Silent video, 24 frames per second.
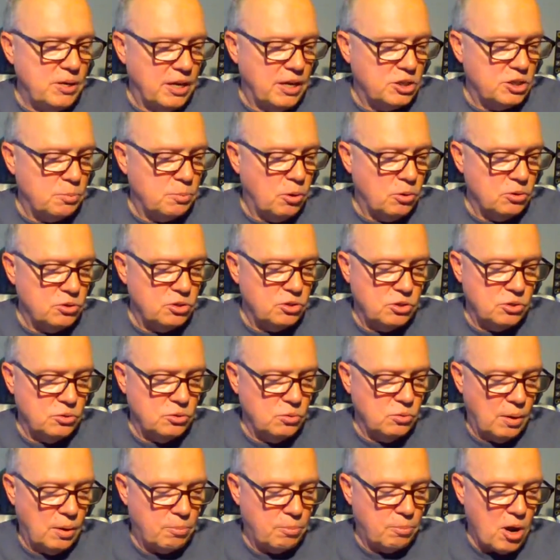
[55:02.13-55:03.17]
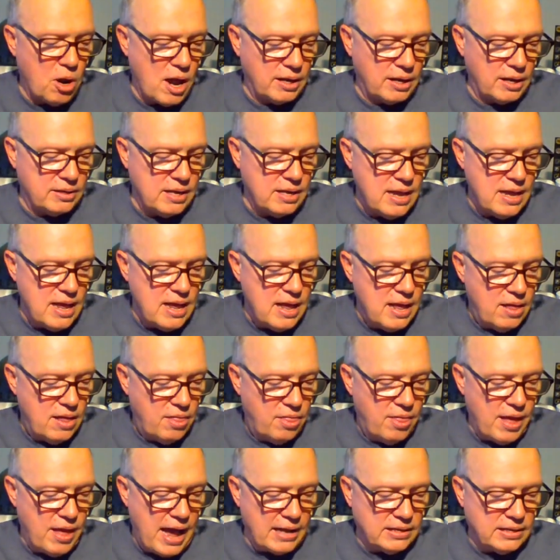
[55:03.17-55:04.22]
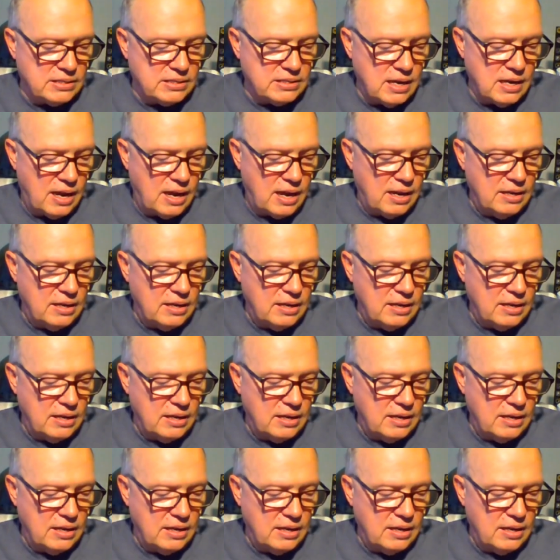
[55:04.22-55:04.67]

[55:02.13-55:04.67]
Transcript: exposed to a product that